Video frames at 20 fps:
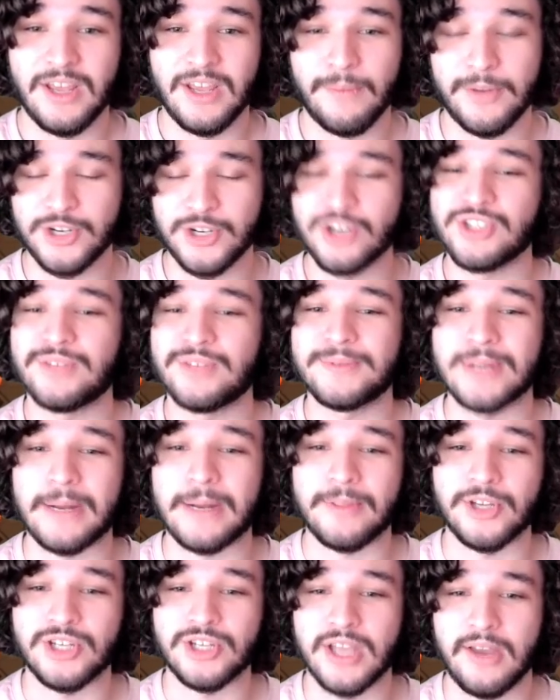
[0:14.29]
be sure to
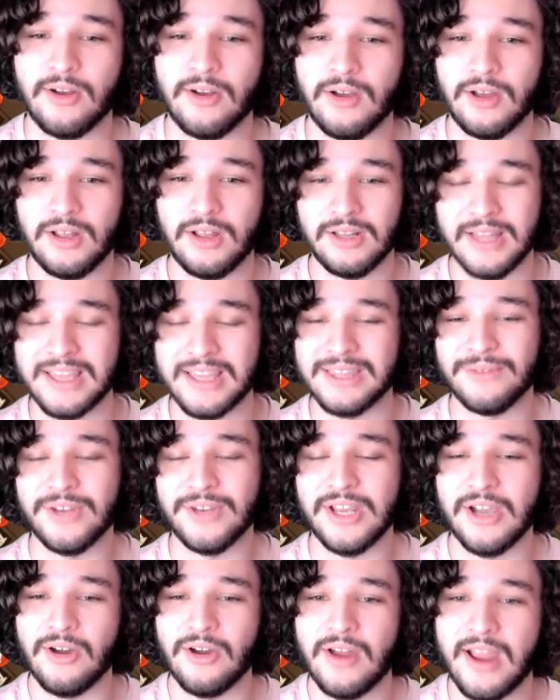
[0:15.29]
subscribe to the channel, like the
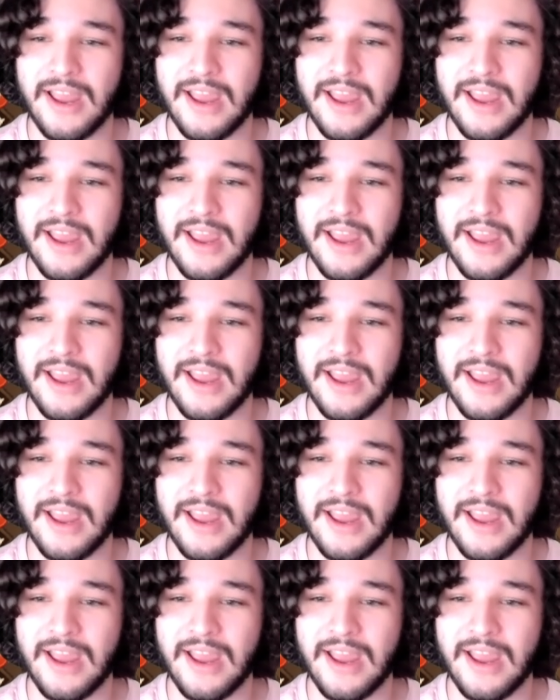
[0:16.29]
video,